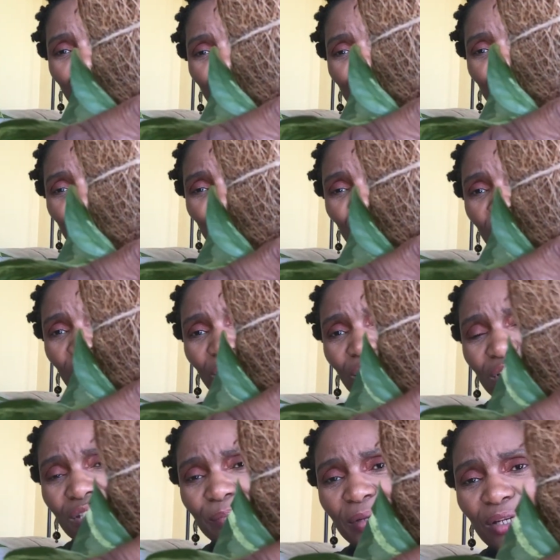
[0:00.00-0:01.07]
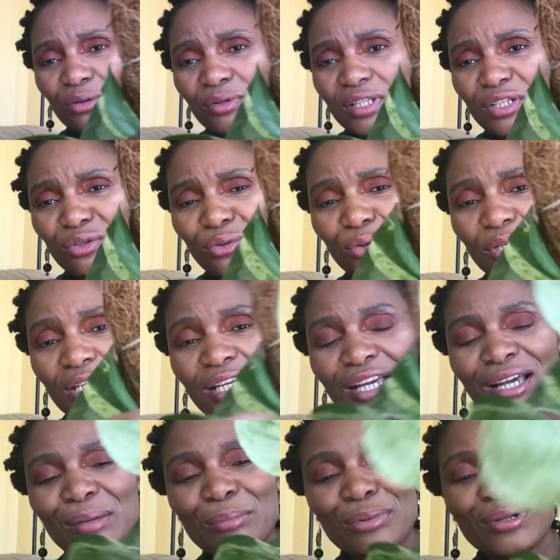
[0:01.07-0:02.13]
So you would cut below the node,
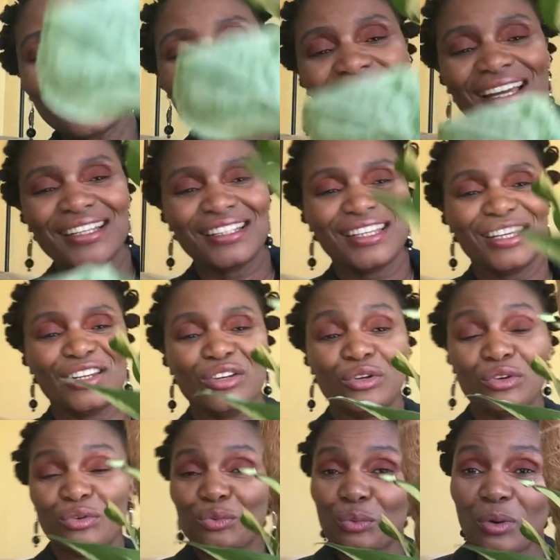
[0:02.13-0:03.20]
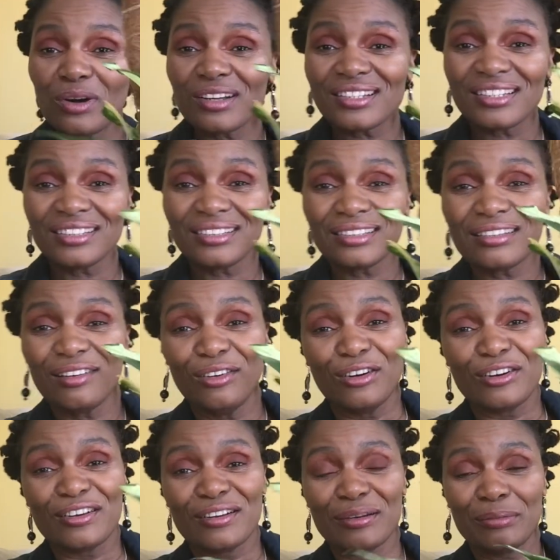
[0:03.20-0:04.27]
put that in water
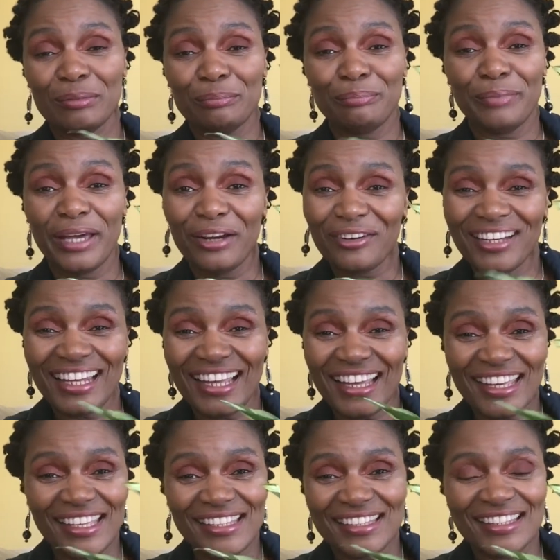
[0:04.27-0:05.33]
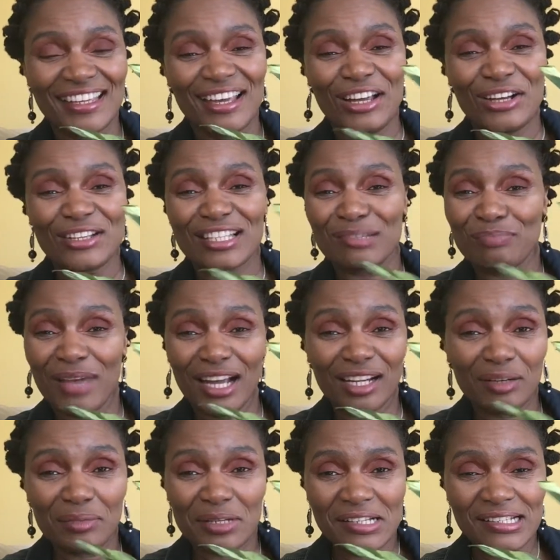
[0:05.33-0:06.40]
or perlite,
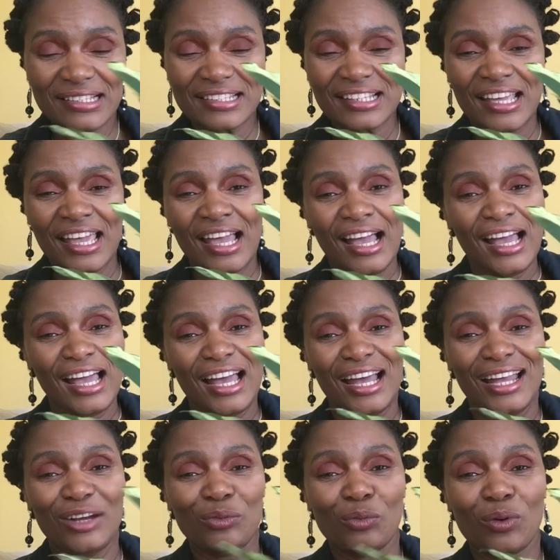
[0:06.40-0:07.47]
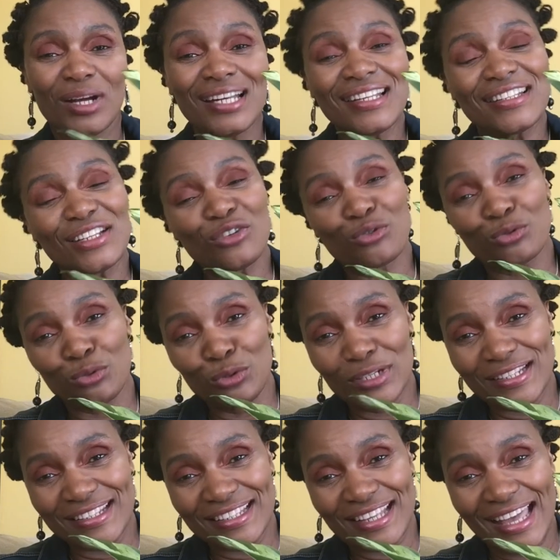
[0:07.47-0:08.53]
sphagnum moss, and once it
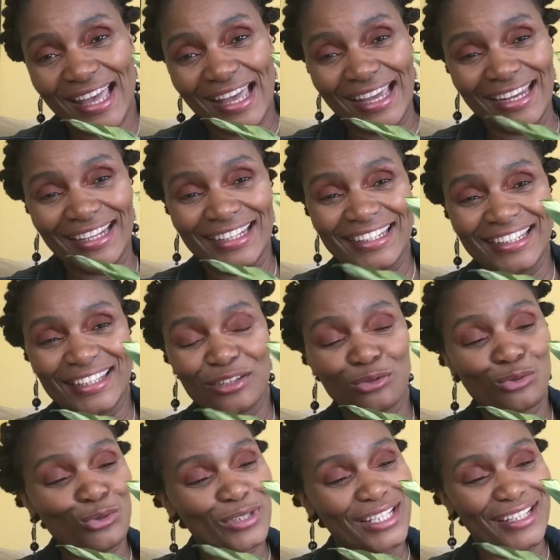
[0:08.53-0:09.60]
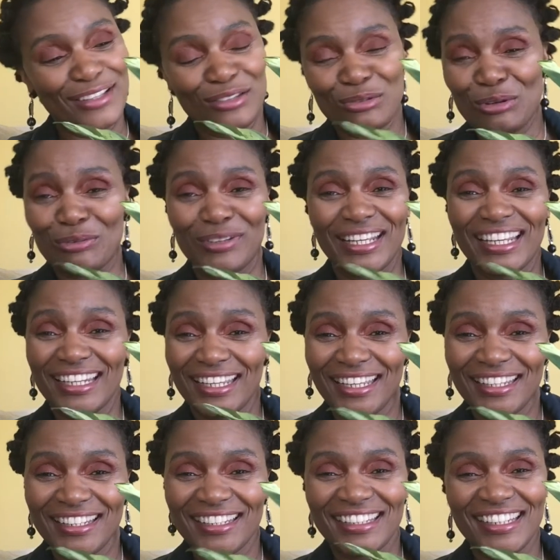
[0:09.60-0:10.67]
roots and the root is roughly an
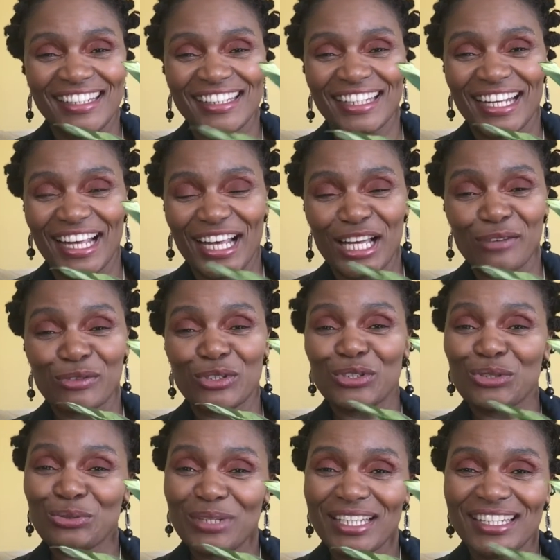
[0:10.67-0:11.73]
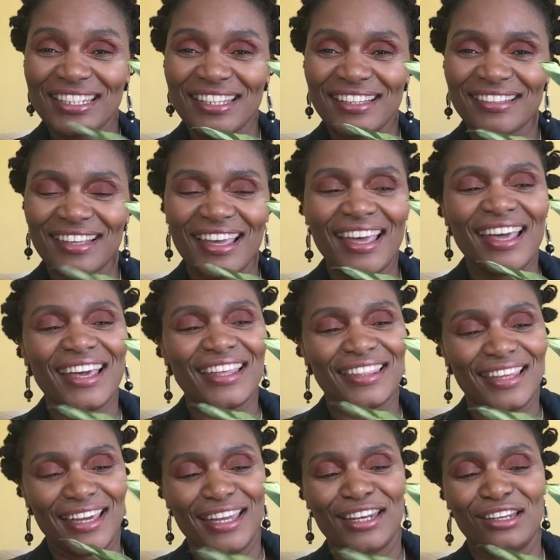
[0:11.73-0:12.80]
inch and a half to 2 inches,
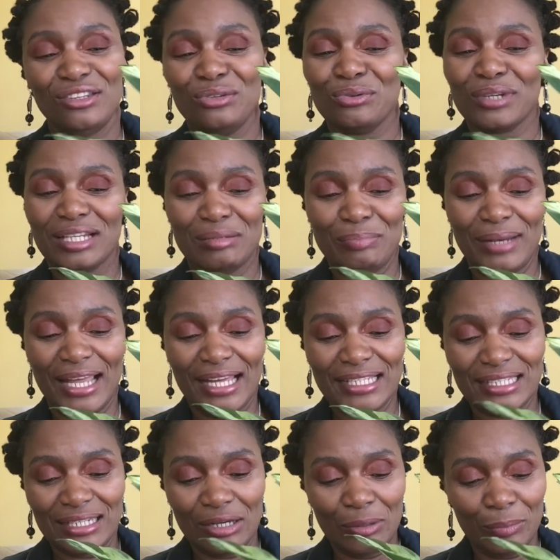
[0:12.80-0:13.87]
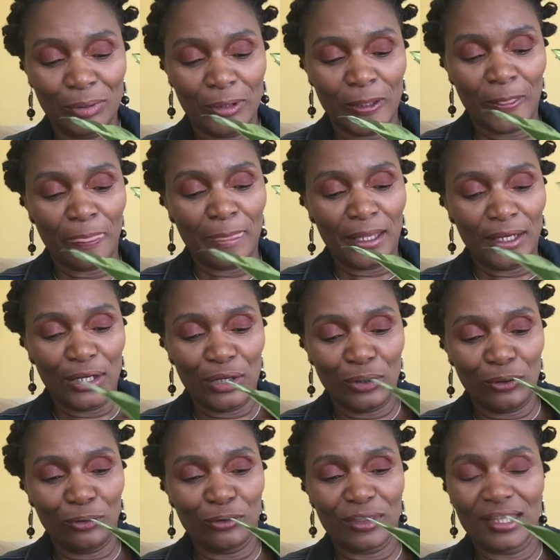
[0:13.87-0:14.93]
then you can plant it up.
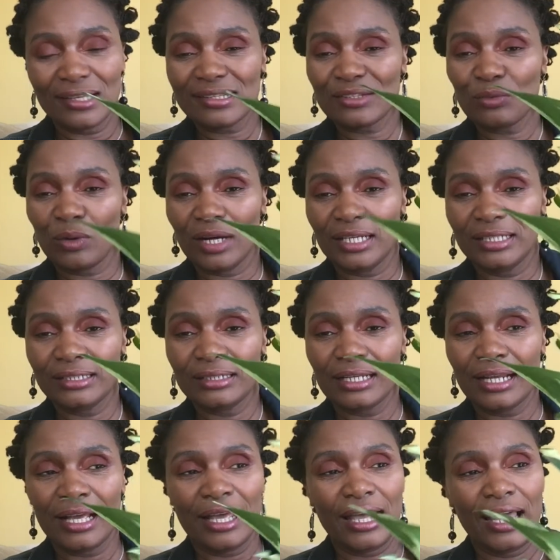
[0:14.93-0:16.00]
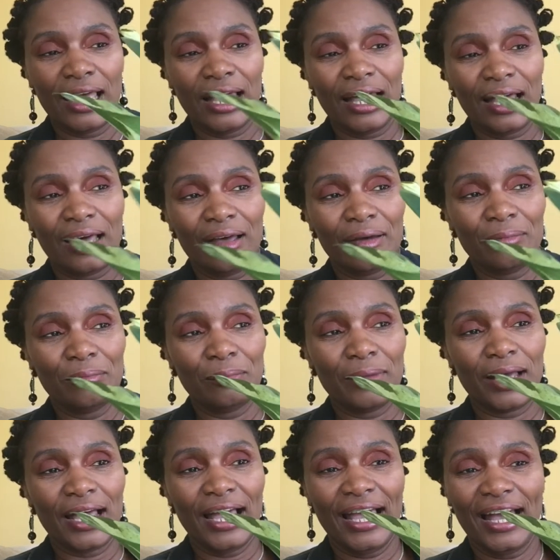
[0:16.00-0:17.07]
Now this one, I
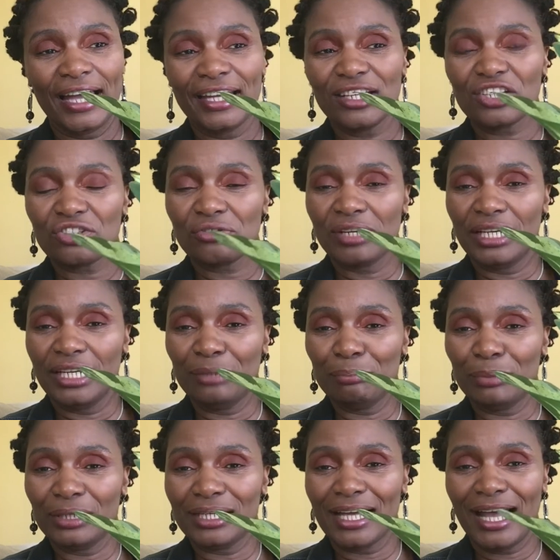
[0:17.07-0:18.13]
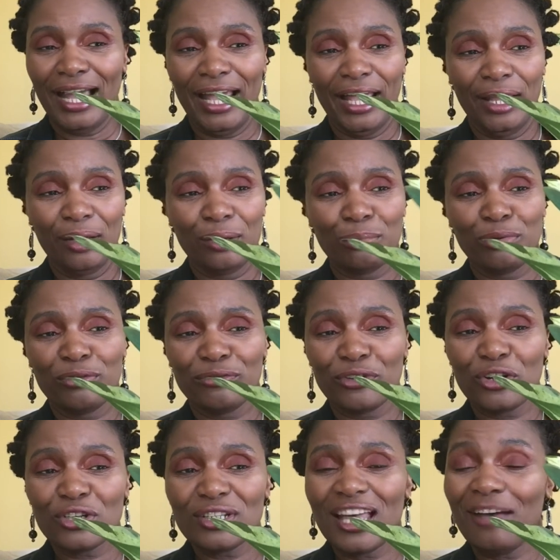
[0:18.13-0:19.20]
had it trailing, but I
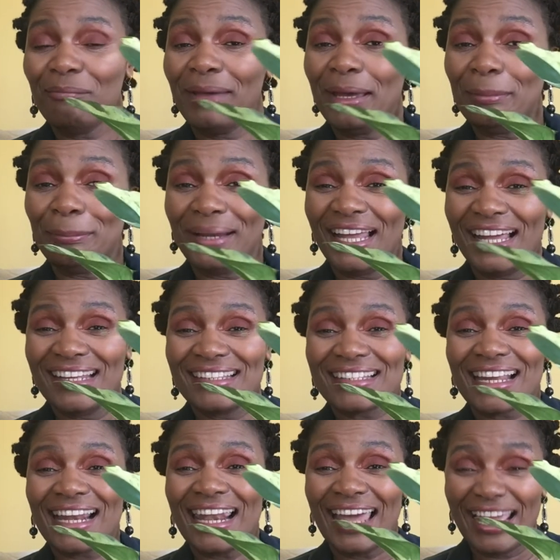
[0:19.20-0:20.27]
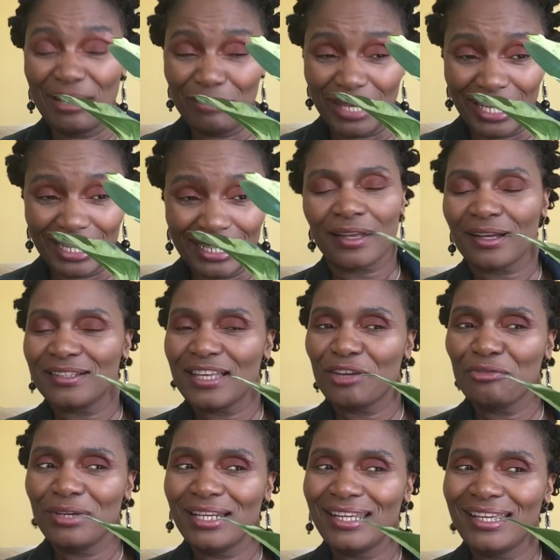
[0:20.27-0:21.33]
prefer to have my plants climbing because I
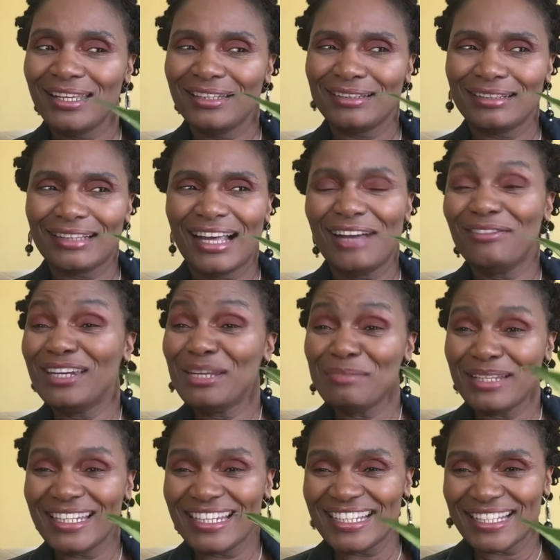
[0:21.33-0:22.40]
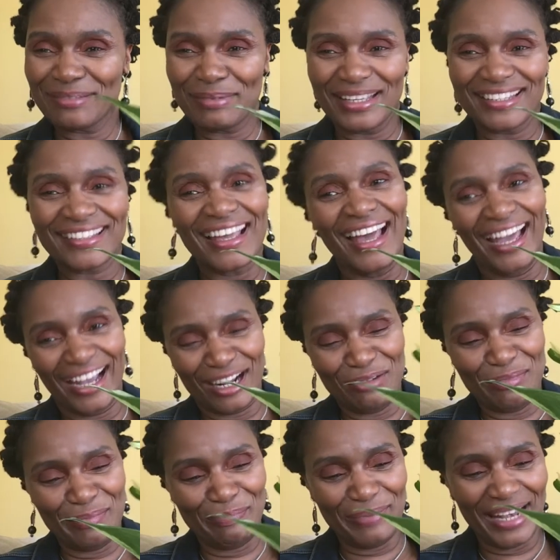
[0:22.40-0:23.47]
really have limited space to
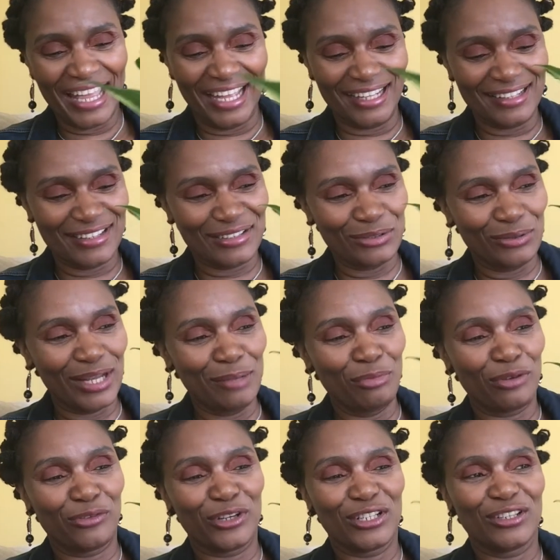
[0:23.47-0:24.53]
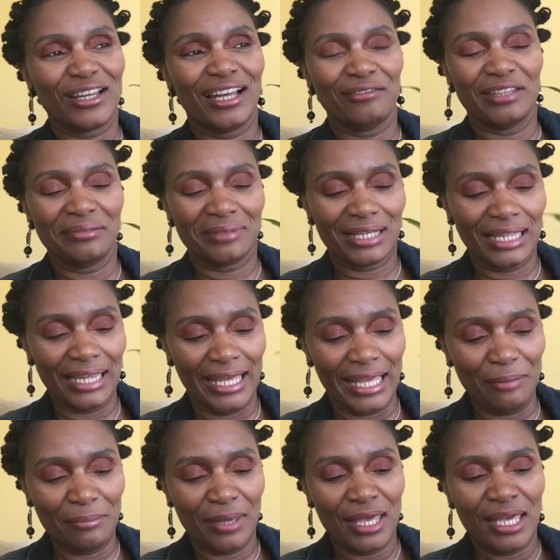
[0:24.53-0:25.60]
hang plants, so I prefer to have them
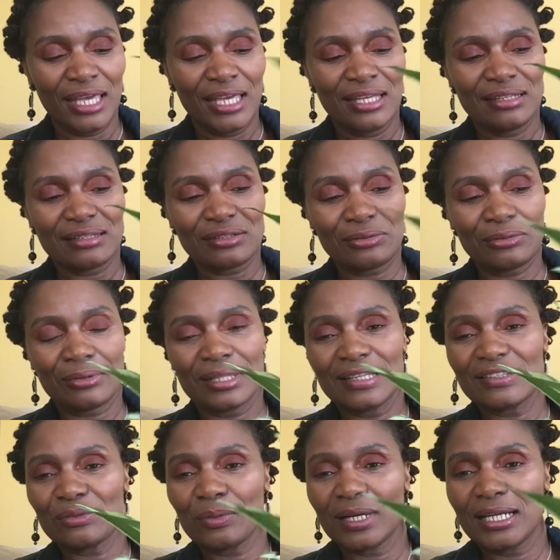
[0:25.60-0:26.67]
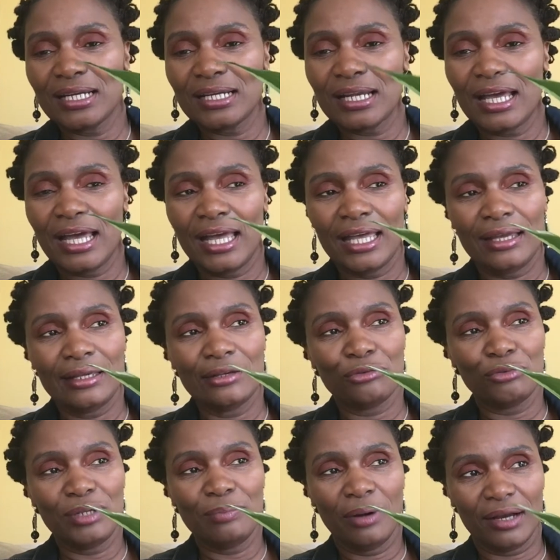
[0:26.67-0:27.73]
climb. So this one I
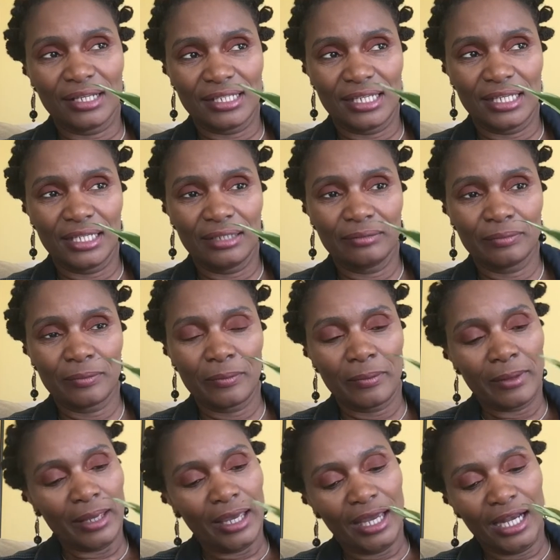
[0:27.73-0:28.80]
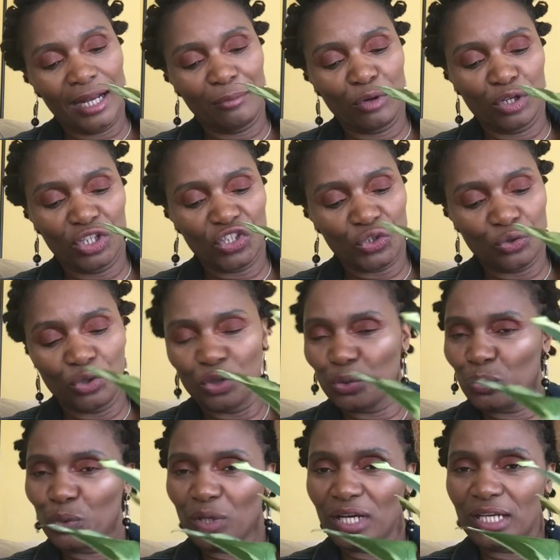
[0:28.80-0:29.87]
repotted, and I'm going to show
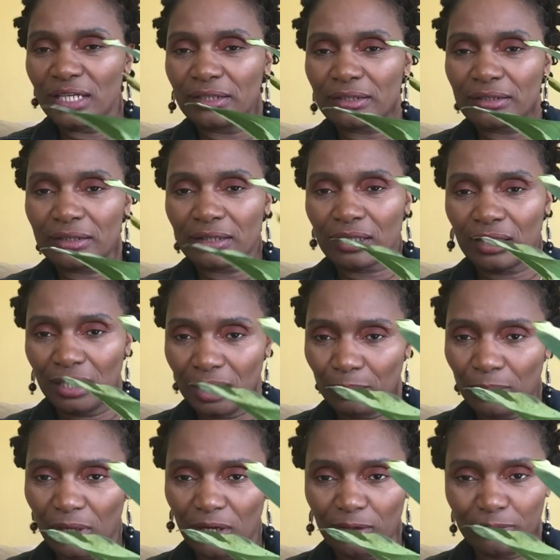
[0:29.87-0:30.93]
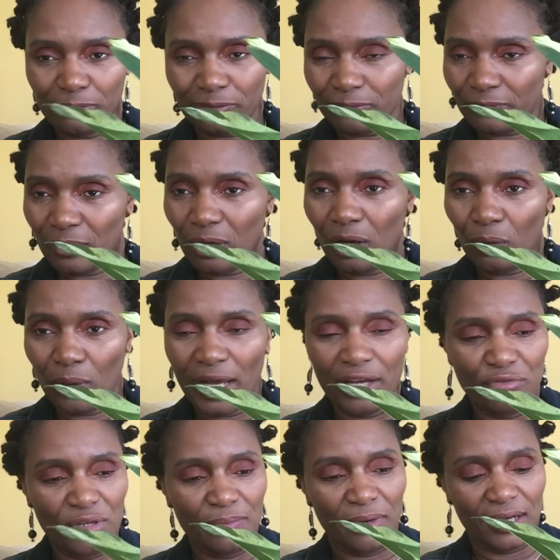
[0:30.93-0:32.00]
you a clip of how I
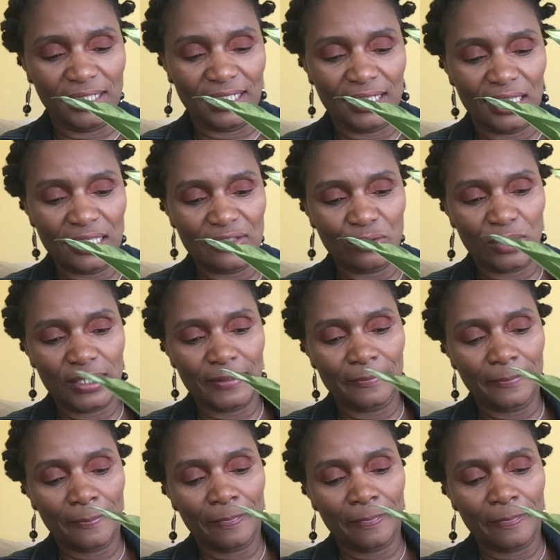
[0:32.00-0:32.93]
repotted this one.